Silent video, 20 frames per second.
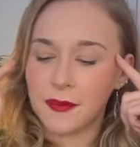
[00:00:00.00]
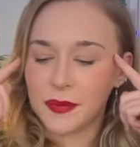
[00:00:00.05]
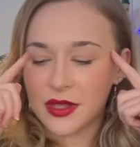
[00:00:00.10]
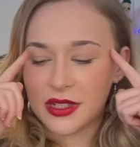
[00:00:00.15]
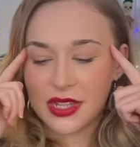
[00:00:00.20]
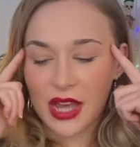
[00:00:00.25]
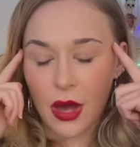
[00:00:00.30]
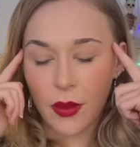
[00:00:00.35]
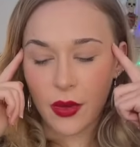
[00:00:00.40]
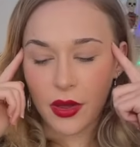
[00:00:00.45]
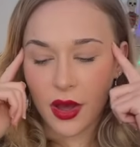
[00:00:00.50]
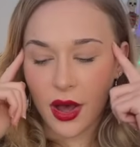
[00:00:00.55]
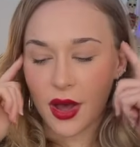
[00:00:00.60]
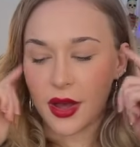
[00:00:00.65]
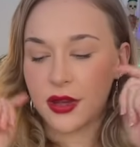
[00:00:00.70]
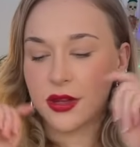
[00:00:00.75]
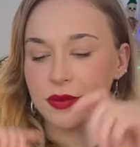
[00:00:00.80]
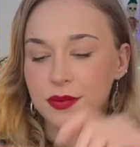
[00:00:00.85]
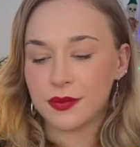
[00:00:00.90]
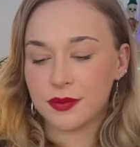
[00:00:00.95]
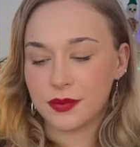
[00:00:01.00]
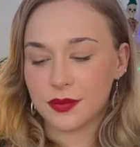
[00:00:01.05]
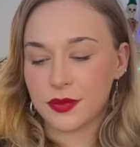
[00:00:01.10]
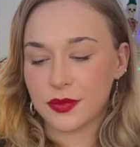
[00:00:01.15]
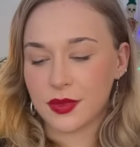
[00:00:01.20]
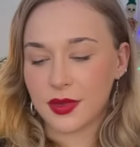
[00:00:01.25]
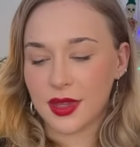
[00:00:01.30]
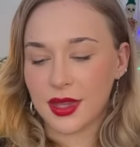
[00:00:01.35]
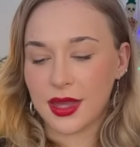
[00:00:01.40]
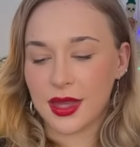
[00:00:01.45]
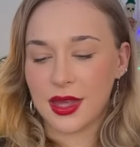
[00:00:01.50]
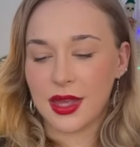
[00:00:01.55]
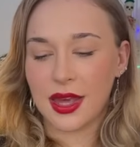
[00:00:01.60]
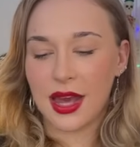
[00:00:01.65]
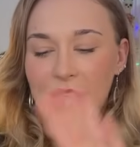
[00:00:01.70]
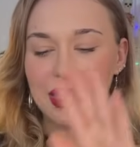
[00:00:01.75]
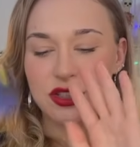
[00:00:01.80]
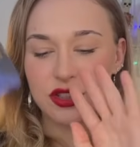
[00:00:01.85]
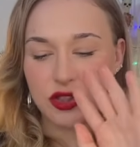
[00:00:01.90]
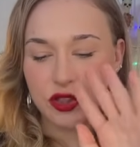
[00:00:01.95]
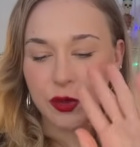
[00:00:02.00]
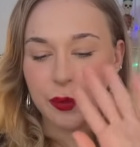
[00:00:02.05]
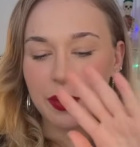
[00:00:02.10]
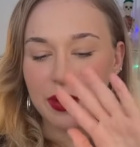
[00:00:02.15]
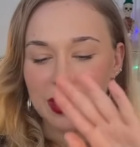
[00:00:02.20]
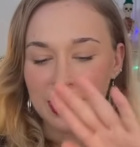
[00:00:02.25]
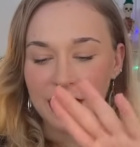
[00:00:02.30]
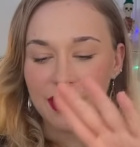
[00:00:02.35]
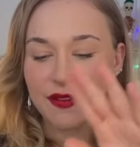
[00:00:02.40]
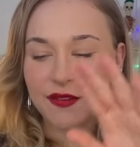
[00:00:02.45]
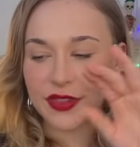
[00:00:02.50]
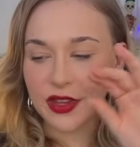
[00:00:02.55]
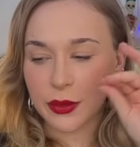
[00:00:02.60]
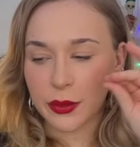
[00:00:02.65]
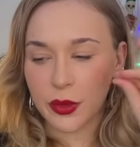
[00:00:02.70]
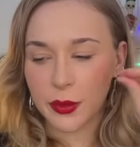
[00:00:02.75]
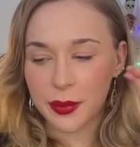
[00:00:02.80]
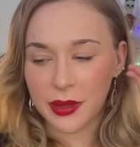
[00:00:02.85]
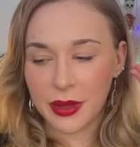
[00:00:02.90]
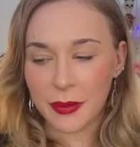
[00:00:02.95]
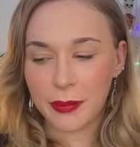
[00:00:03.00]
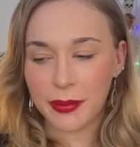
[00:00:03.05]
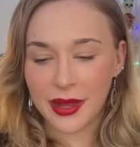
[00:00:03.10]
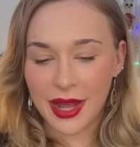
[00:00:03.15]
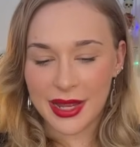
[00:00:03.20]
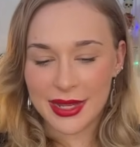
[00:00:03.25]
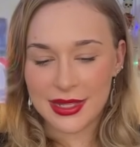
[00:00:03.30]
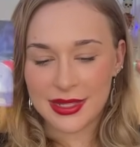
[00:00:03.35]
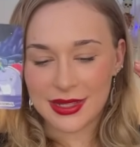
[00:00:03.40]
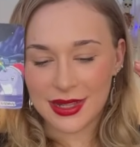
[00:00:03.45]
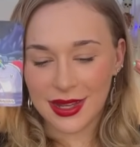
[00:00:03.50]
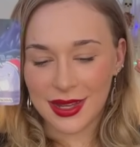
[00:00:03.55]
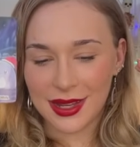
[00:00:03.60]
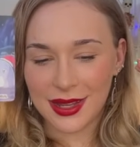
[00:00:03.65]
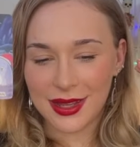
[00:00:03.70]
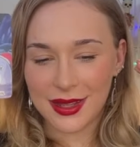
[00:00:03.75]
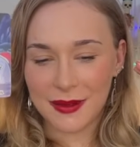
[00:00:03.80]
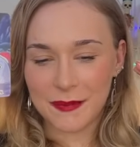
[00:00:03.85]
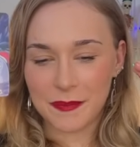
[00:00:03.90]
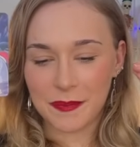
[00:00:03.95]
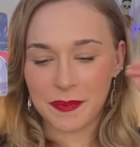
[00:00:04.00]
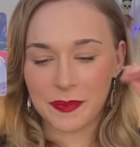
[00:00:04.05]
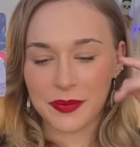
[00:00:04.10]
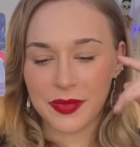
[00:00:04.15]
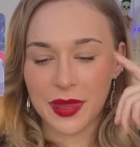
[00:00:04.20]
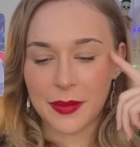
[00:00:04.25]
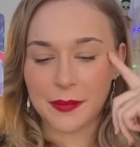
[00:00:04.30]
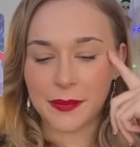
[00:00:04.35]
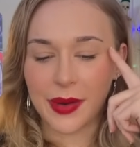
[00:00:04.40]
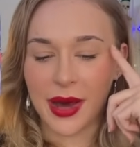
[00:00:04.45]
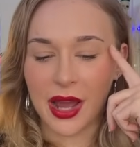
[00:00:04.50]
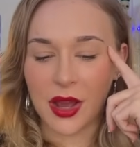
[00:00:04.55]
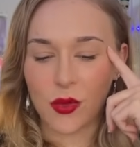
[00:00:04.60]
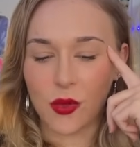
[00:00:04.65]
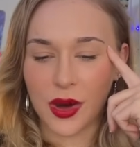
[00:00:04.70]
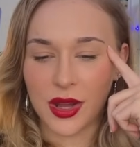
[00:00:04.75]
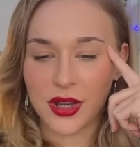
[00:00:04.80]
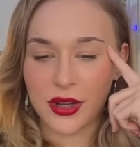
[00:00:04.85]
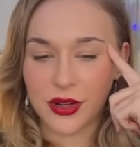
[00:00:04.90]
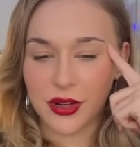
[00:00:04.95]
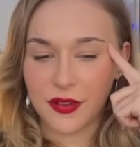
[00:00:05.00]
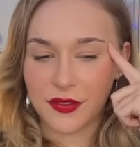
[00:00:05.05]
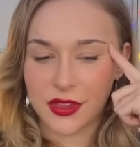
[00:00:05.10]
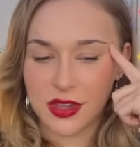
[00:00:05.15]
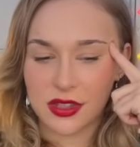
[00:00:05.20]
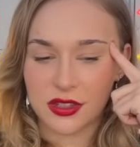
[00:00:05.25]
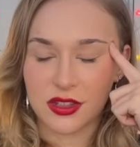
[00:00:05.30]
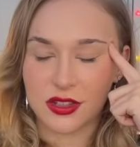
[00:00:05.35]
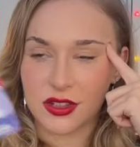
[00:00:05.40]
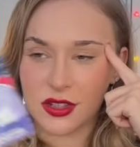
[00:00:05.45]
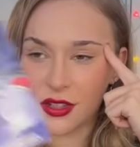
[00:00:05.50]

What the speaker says: The Tower card I do believe there will be a blessing, but I wonder if this is